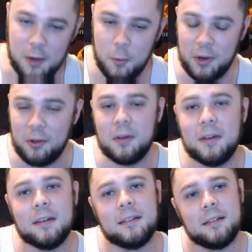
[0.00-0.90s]
they will.
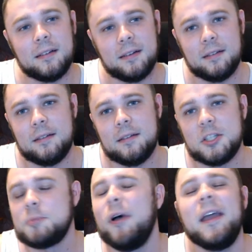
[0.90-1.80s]

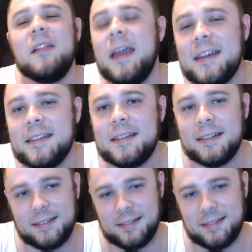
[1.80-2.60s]
Just play a land.